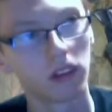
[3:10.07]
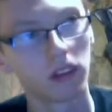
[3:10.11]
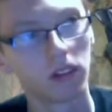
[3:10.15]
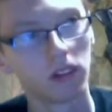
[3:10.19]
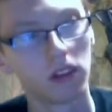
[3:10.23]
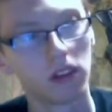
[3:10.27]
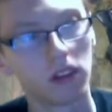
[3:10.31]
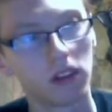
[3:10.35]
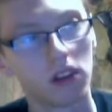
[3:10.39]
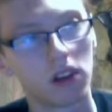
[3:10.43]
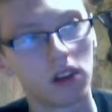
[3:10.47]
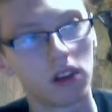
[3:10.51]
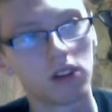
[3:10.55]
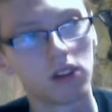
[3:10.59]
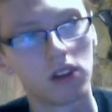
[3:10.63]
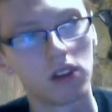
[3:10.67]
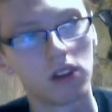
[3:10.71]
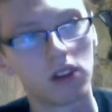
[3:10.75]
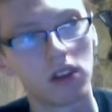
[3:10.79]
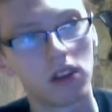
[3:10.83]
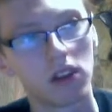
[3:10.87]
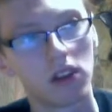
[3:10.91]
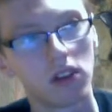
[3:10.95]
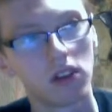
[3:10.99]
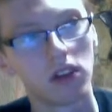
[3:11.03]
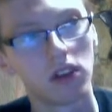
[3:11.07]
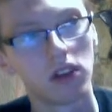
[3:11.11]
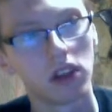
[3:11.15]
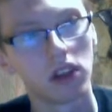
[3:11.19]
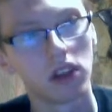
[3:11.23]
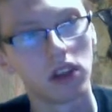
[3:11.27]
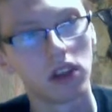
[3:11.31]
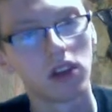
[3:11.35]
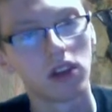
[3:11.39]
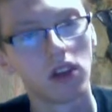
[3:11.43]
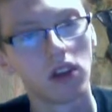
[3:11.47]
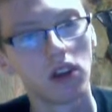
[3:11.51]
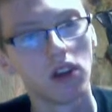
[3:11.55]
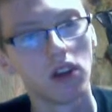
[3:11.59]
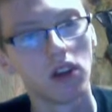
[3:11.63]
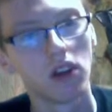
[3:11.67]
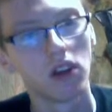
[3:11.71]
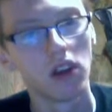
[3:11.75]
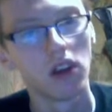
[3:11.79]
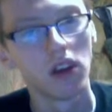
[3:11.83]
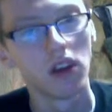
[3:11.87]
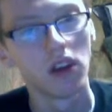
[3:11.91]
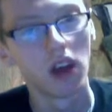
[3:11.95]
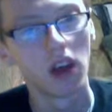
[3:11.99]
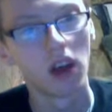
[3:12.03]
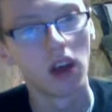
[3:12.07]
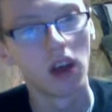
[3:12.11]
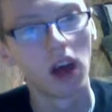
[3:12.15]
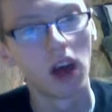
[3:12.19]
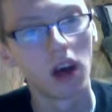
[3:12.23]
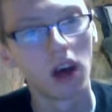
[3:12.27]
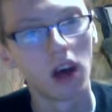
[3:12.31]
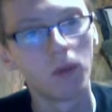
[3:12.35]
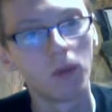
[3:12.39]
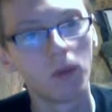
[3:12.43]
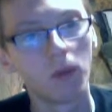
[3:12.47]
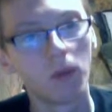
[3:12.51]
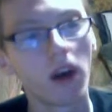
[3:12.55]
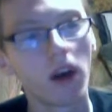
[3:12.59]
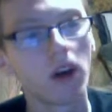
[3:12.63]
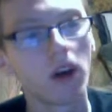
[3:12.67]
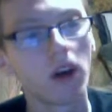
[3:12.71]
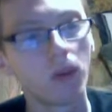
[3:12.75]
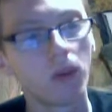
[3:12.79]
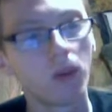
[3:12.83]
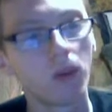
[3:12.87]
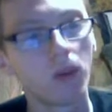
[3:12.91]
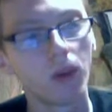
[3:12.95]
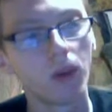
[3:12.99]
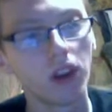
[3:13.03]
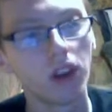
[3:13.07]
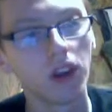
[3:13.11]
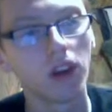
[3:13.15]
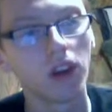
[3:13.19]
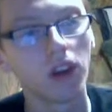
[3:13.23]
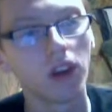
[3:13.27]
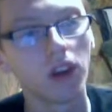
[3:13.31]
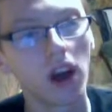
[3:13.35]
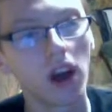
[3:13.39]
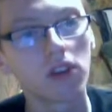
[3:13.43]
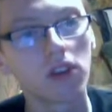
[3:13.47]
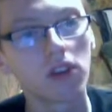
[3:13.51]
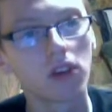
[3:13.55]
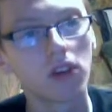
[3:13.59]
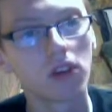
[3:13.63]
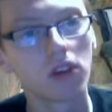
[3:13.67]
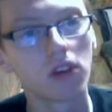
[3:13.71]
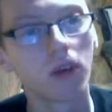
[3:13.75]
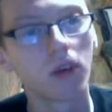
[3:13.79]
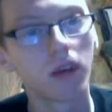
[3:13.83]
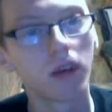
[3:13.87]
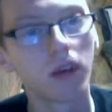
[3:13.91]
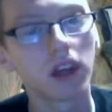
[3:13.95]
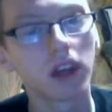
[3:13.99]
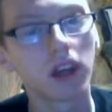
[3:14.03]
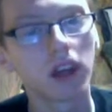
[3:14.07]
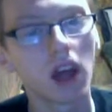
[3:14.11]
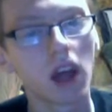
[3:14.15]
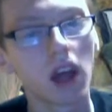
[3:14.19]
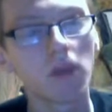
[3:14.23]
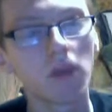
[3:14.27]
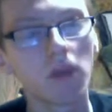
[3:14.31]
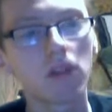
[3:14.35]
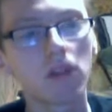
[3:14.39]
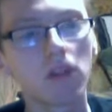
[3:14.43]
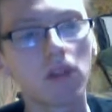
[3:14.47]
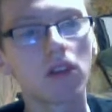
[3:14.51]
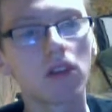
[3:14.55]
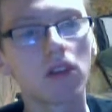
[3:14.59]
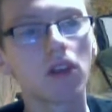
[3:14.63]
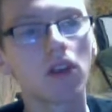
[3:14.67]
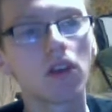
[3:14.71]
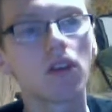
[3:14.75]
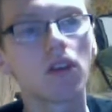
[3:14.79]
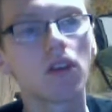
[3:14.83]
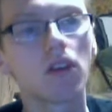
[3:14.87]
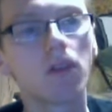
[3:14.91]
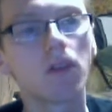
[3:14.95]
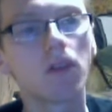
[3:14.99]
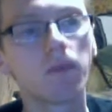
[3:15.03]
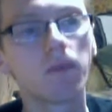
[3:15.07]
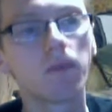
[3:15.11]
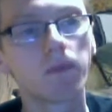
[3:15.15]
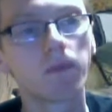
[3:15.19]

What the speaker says: what else? Well, when it comes to